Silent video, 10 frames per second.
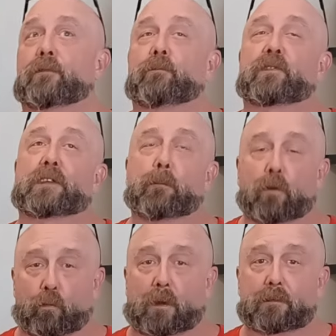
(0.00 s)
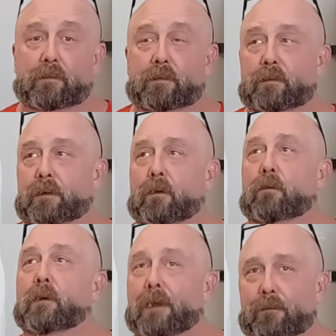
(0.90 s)
similar ones, you
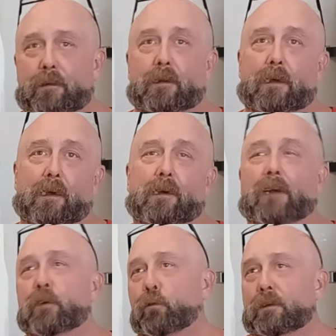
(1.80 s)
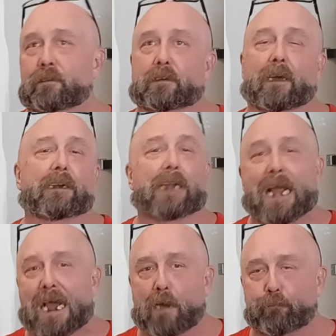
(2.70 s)
know. Everyone's got an
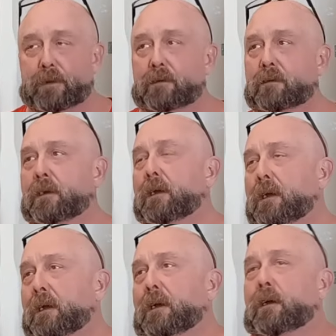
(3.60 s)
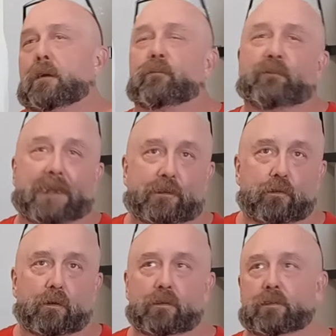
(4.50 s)
app and
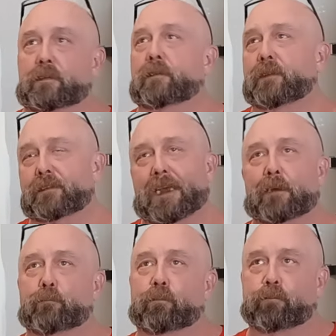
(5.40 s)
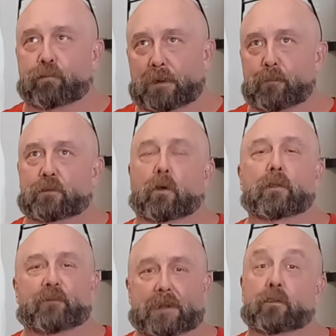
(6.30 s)
features. This had pretty much all
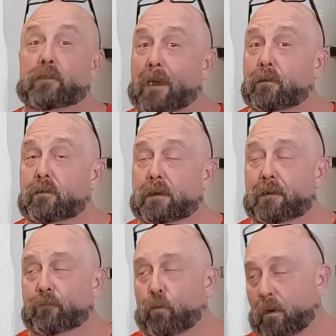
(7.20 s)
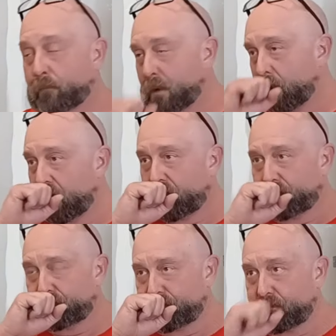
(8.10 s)
the features I was looking for,
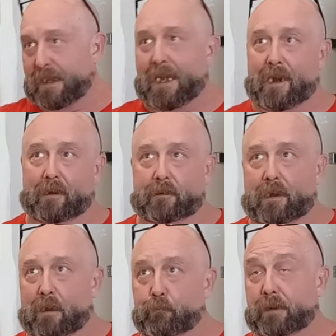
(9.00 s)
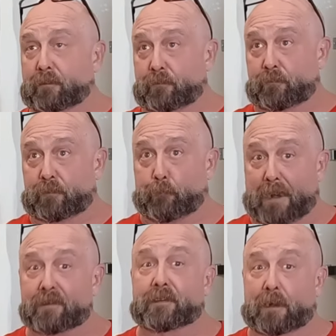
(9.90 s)
and but the
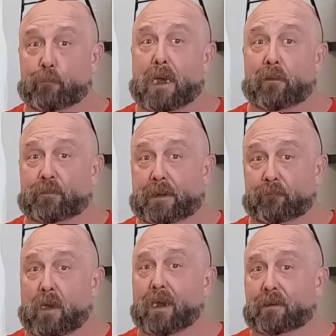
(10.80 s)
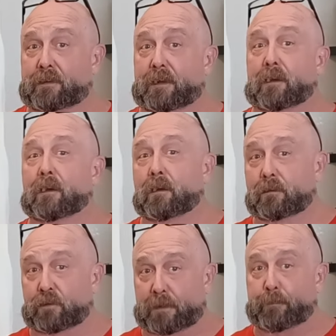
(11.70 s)
best thing about the Invoxia
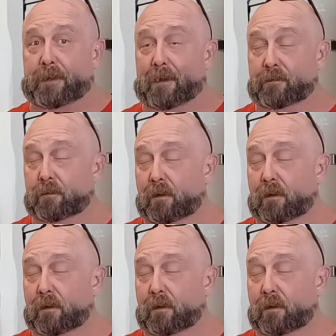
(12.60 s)
GPS,